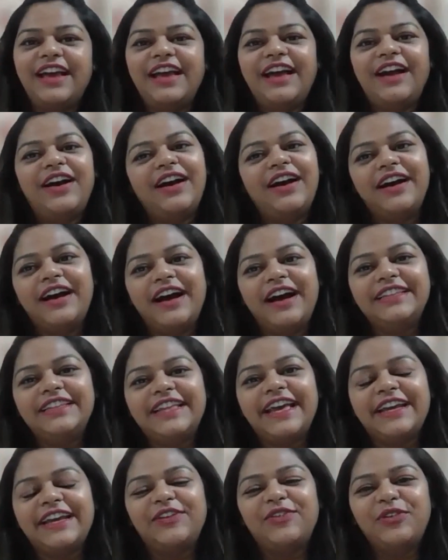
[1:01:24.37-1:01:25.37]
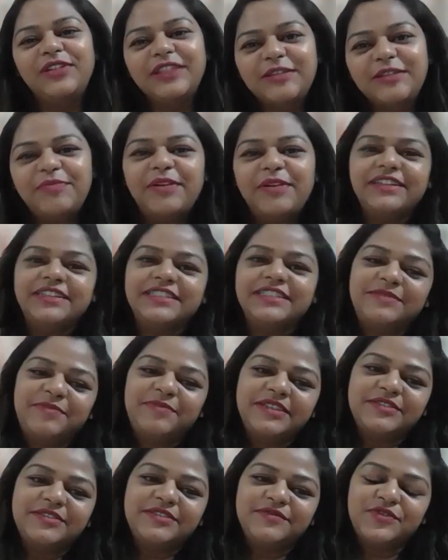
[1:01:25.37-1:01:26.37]
I thank all the
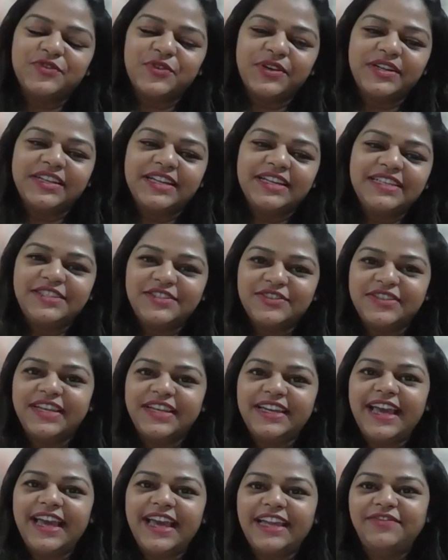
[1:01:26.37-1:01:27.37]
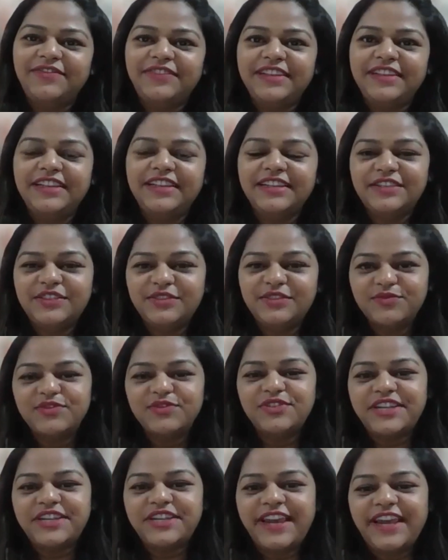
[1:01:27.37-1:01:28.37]
participants who've joined us today, and we'll soon
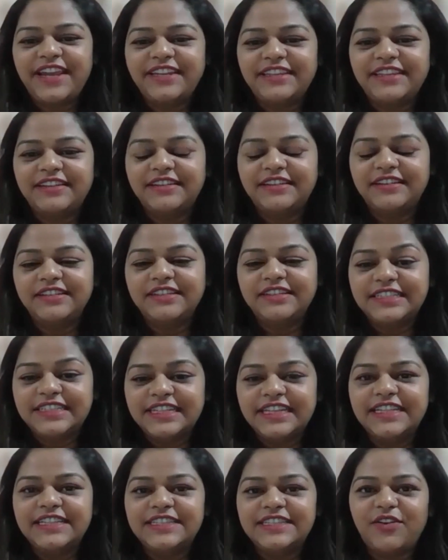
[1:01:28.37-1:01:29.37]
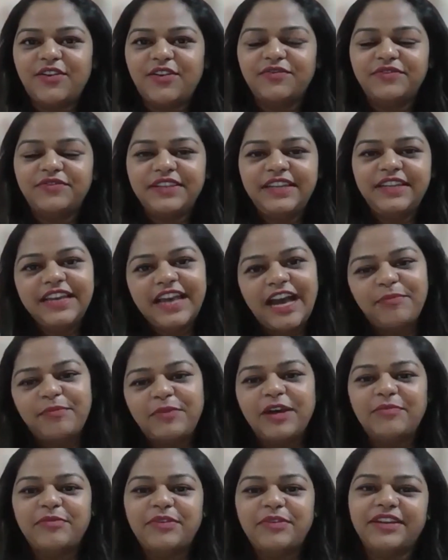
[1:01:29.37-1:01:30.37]
share the details of the
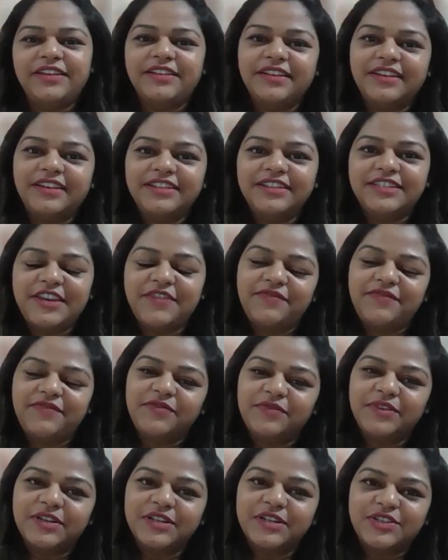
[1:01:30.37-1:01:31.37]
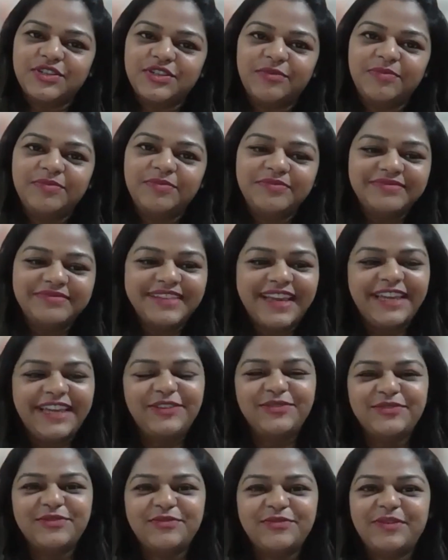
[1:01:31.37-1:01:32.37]
upcoming JFF workshop. Thank
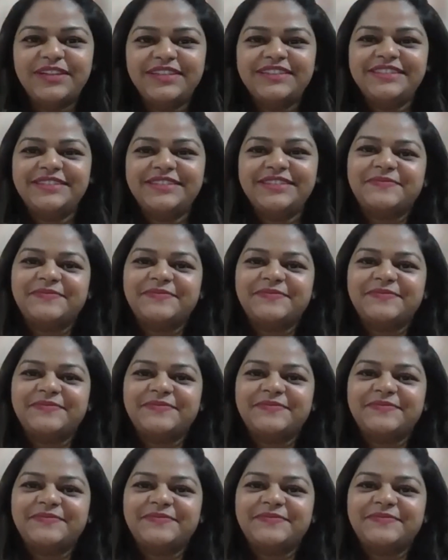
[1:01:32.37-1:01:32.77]
you so much.